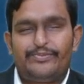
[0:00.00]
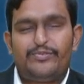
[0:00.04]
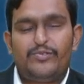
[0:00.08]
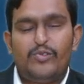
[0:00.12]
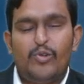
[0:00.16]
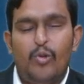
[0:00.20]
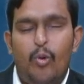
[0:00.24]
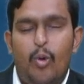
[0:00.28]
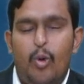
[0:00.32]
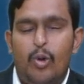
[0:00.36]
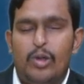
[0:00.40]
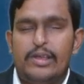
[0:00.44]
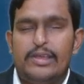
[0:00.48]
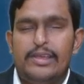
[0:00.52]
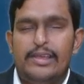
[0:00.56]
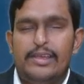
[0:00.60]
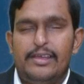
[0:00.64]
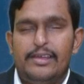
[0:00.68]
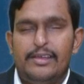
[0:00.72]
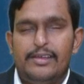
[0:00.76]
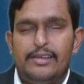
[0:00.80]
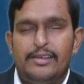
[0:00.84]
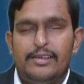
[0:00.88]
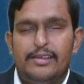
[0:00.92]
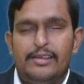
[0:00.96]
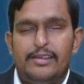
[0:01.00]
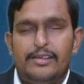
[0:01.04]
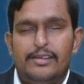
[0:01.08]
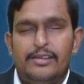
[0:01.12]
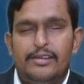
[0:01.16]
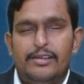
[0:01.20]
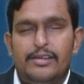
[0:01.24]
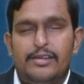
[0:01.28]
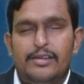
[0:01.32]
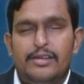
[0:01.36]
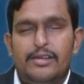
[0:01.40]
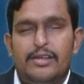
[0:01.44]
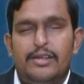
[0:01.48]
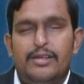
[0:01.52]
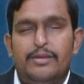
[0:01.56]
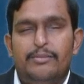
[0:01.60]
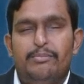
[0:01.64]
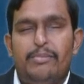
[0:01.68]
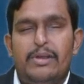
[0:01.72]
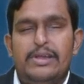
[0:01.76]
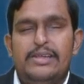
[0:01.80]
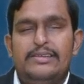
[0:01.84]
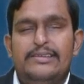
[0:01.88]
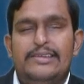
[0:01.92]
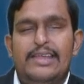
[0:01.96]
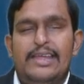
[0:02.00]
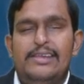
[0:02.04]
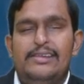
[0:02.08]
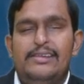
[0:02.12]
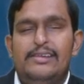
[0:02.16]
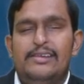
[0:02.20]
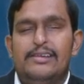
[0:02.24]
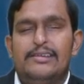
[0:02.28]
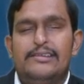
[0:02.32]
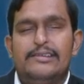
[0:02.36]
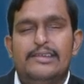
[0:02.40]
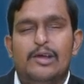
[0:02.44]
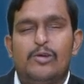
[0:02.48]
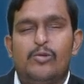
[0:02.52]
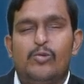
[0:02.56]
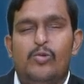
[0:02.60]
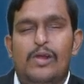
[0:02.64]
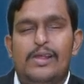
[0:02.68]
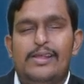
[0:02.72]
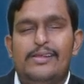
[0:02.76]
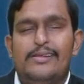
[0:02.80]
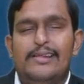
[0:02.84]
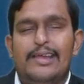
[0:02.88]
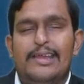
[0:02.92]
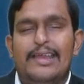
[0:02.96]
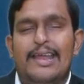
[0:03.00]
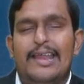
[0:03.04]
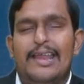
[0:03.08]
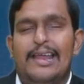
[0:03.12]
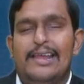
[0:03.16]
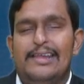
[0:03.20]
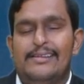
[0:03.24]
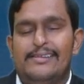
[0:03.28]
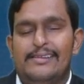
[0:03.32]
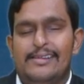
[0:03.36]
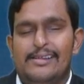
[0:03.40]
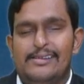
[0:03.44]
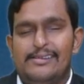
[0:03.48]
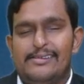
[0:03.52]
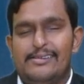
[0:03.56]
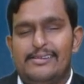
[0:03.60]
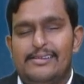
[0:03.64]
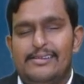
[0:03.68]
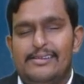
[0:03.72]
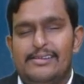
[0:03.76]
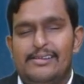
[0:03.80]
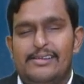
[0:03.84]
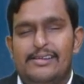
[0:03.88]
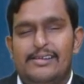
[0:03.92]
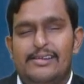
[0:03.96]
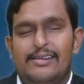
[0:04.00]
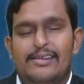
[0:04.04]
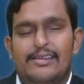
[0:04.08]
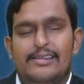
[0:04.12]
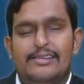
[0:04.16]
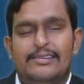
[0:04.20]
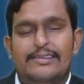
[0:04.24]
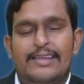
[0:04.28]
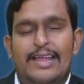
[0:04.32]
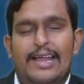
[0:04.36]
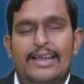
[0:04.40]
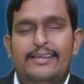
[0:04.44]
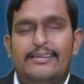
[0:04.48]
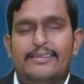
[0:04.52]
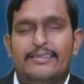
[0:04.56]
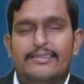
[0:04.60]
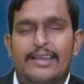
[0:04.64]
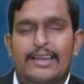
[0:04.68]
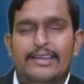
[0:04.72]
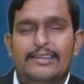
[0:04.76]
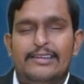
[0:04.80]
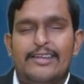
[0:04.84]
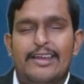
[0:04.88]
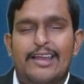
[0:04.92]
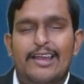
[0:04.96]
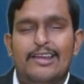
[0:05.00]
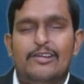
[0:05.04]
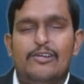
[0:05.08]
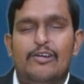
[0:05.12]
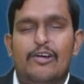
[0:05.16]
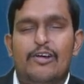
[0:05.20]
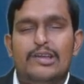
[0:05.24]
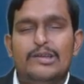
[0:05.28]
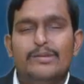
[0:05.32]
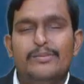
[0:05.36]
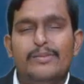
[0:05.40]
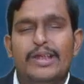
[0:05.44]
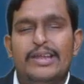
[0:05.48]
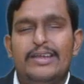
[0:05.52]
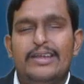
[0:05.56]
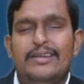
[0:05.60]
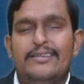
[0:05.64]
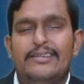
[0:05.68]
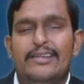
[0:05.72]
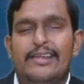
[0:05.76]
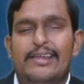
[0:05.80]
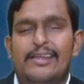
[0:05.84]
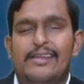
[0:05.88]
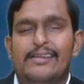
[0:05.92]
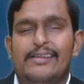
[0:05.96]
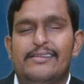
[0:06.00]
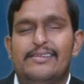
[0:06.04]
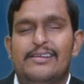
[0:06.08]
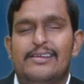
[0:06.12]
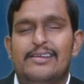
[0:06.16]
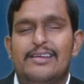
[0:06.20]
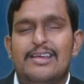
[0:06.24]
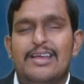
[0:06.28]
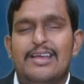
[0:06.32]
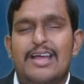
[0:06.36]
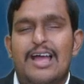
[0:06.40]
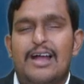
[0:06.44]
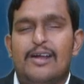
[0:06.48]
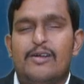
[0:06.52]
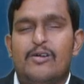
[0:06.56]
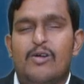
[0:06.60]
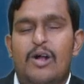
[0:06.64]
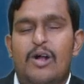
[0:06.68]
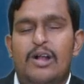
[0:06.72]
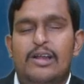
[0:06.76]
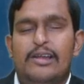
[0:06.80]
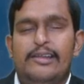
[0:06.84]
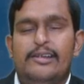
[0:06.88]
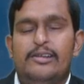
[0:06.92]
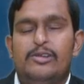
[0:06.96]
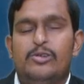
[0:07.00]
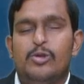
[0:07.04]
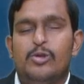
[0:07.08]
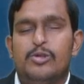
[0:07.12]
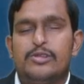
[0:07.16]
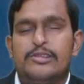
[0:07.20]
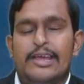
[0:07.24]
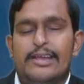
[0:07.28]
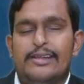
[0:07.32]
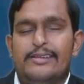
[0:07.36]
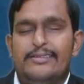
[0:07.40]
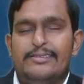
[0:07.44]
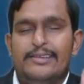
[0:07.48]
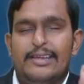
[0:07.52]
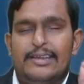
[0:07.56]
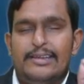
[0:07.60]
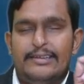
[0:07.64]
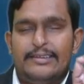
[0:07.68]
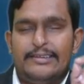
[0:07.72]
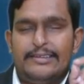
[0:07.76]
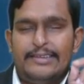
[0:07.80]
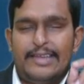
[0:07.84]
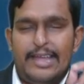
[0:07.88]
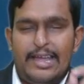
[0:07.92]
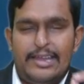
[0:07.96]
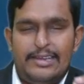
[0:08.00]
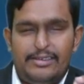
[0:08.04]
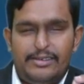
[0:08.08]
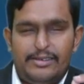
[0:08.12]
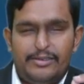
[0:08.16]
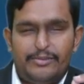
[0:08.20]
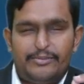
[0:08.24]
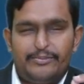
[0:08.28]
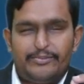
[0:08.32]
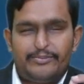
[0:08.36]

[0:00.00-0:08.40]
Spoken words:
Okay. But then the question arises that central government says, according to section 10,